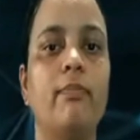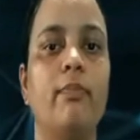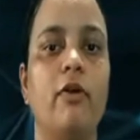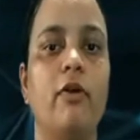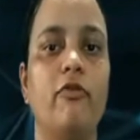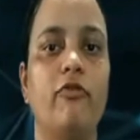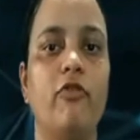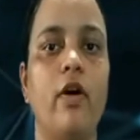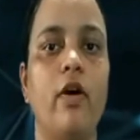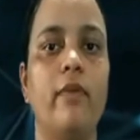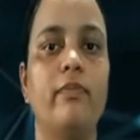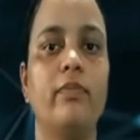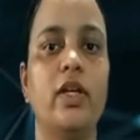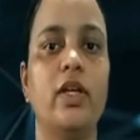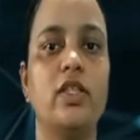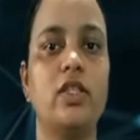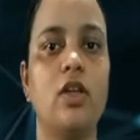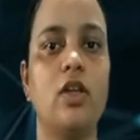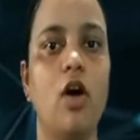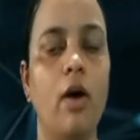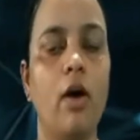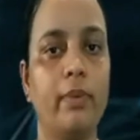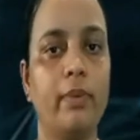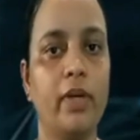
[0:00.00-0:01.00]
perform this
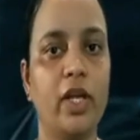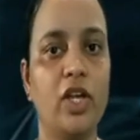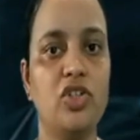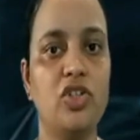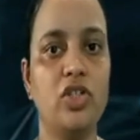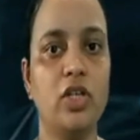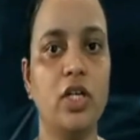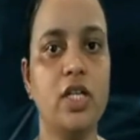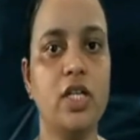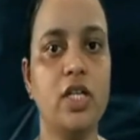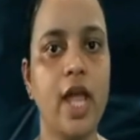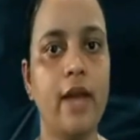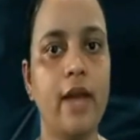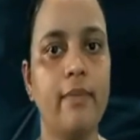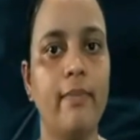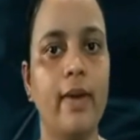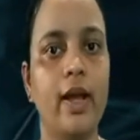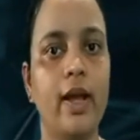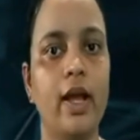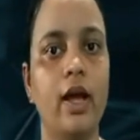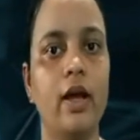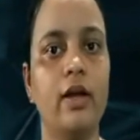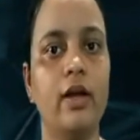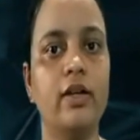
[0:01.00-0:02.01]
operation
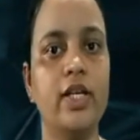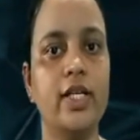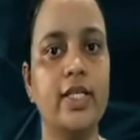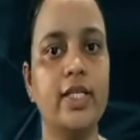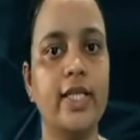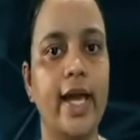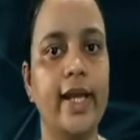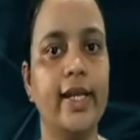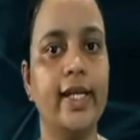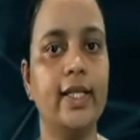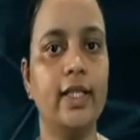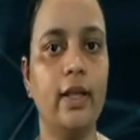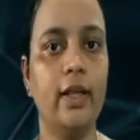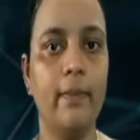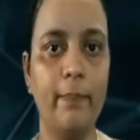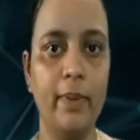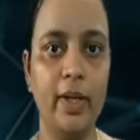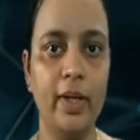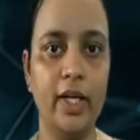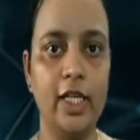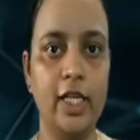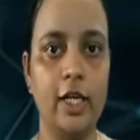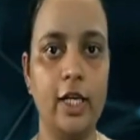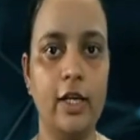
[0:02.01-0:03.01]
and designing the
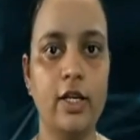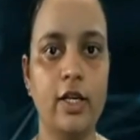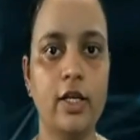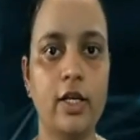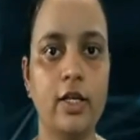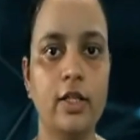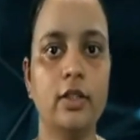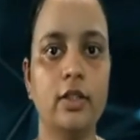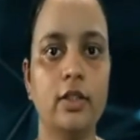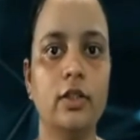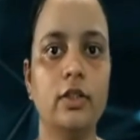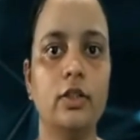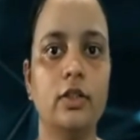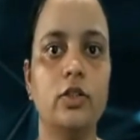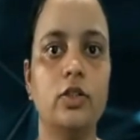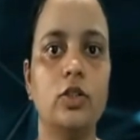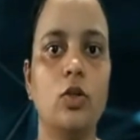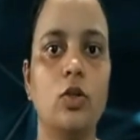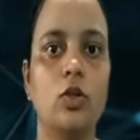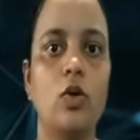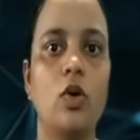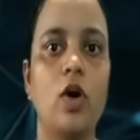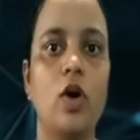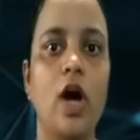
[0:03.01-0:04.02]
PDA. So